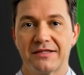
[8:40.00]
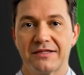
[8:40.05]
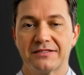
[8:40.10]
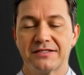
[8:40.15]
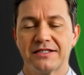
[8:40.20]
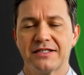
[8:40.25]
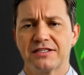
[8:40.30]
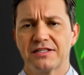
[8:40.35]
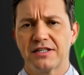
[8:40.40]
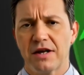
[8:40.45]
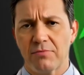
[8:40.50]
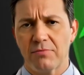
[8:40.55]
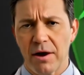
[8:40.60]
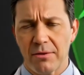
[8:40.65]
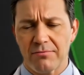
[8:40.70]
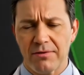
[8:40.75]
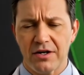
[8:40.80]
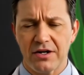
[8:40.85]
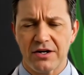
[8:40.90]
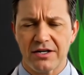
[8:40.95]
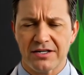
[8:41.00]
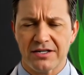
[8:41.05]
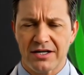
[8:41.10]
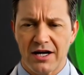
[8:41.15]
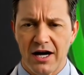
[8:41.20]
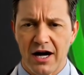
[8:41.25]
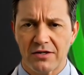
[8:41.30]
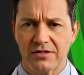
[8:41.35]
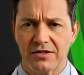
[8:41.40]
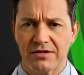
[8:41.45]
Start by standing
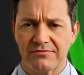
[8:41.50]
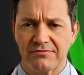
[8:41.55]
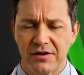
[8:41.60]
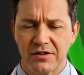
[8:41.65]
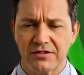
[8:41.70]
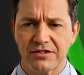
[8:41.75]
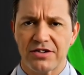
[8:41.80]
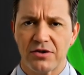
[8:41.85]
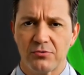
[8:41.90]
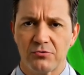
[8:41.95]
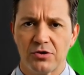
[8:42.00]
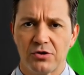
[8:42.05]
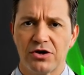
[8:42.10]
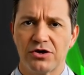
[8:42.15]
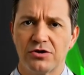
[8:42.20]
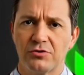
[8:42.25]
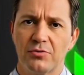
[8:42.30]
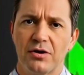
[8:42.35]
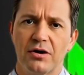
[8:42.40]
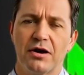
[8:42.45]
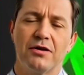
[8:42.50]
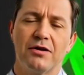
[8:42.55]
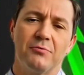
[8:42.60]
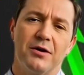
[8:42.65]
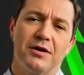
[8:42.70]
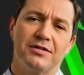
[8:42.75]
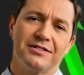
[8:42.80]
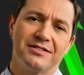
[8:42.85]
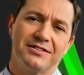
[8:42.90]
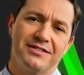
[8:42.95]
with your feet shoulder-width apart
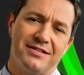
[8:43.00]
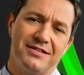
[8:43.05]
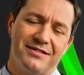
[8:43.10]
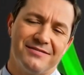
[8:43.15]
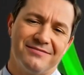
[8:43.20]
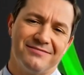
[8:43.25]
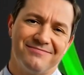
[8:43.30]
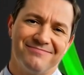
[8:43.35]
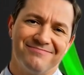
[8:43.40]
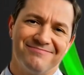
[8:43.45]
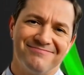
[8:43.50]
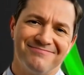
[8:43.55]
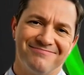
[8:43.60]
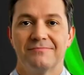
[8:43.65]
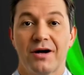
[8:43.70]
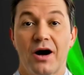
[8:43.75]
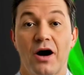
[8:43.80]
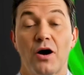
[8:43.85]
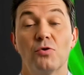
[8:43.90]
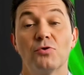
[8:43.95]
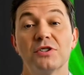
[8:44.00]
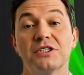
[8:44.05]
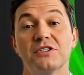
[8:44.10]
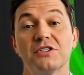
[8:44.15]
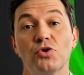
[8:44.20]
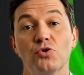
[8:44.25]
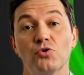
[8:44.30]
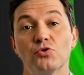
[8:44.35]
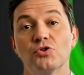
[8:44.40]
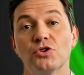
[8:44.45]
and your toes slightly turned
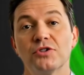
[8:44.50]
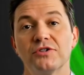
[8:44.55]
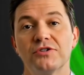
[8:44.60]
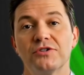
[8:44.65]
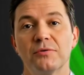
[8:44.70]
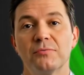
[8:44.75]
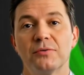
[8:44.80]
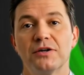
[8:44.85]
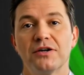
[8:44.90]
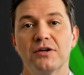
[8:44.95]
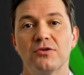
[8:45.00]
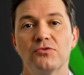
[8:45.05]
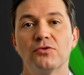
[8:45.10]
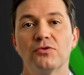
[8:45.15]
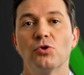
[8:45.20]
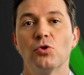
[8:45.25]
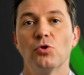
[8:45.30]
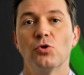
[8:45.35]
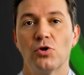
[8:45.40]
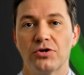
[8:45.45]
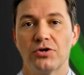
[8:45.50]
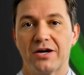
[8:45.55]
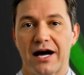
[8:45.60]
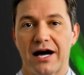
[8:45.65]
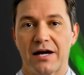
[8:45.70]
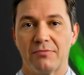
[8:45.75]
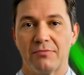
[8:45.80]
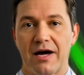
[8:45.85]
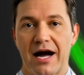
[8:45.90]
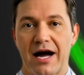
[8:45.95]
out. Keep your
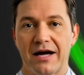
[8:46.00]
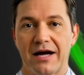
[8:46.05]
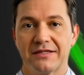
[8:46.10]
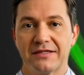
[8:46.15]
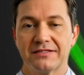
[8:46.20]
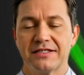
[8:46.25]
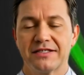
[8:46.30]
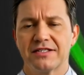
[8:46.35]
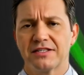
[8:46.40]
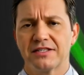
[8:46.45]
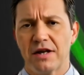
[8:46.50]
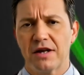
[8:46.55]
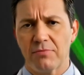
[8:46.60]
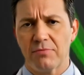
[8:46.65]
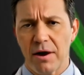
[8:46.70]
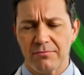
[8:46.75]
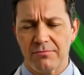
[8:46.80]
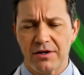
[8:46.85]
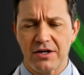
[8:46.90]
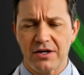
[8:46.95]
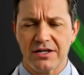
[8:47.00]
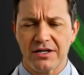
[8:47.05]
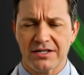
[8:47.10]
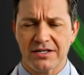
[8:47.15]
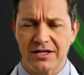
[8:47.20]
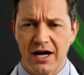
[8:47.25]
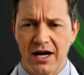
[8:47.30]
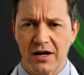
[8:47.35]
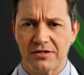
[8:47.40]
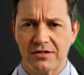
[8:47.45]
chest up and your back straight
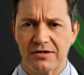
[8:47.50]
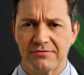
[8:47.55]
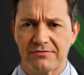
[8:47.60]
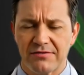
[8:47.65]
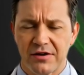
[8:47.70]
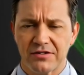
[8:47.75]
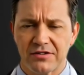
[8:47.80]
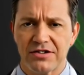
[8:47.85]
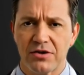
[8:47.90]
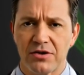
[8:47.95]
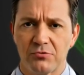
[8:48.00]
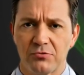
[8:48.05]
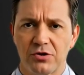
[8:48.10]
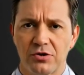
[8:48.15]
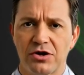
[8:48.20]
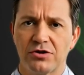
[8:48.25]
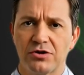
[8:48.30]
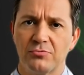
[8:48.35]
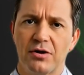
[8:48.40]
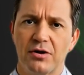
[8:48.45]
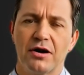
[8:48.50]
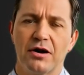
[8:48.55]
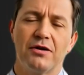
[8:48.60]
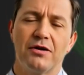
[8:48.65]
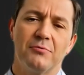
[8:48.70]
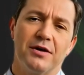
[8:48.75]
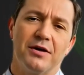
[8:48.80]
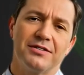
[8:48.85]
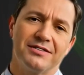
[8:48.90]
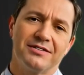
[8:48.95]
throughout the movement.
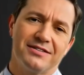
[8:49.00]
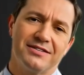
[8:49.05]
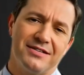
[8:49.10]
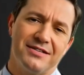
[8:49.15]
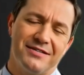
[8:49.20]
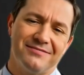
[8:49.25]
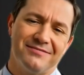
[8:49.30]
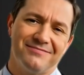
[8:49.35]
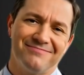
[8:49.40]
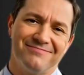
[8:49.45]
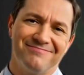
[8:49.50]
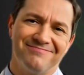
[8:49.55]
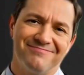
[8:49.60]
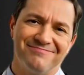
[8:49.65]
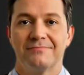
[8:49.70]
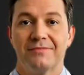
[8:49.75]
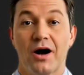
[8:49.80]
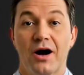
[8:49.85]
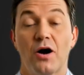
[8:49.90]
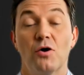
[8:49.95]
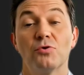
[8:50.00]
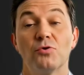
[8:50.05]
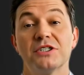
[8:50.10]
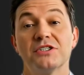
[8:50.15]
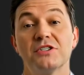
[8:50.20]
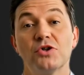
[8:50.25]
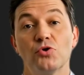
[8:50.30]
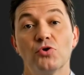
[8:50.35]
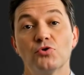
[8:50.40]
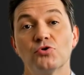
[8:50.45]
Begin the squat by
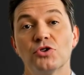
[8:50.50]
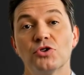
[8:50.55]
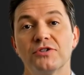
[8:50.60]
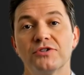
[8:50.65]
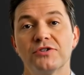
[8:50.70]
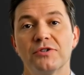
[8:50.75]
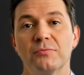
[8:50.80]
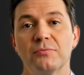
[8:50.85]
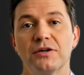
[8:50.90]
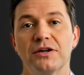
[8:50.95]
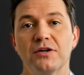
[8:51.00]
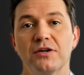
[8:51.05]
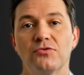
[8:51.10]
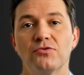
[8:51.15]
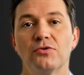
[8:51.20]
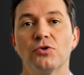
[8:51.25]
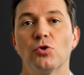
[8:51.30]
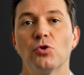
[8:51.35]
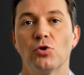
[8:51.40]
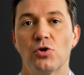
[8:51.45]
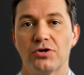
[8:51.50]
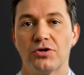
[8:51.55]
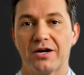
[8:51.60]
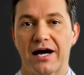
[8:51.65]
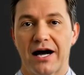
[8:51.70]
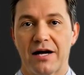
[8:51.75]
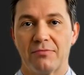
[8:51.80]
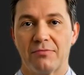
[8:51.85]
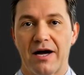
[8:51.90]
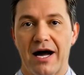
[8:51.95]
bending your knees and pushing your
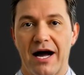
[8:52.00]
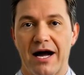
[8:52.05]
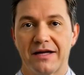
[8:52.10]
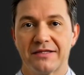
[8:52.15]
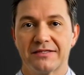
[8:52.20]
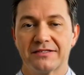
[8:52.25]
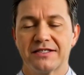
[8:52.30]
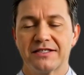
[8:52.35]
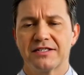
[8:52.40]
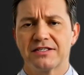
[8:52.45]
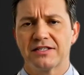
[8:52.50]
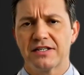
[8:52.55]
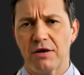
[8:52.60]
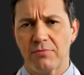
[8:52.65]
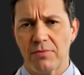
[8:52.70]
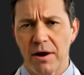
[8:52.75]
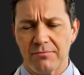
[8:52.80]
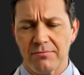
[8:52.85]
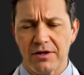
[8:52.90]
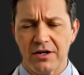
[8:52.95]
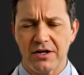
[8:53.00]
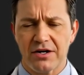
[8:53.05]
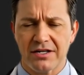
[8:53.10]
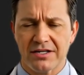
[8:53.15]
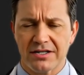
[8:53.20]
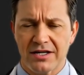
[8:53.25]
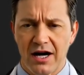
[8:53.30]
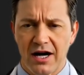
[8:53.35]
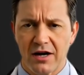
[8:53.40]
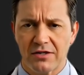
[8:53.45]
hips back, as if you are
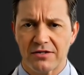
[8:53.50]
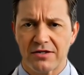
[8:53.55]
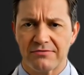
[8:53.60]
sitting down